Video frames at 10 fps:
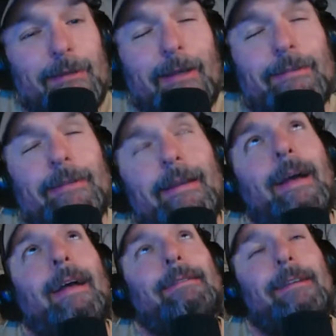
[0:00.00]
I was like,
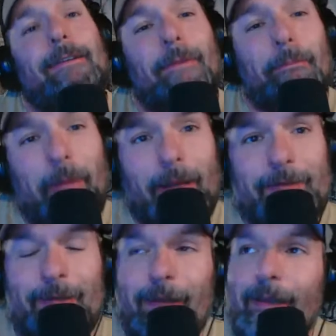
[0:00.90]
son of a bitch.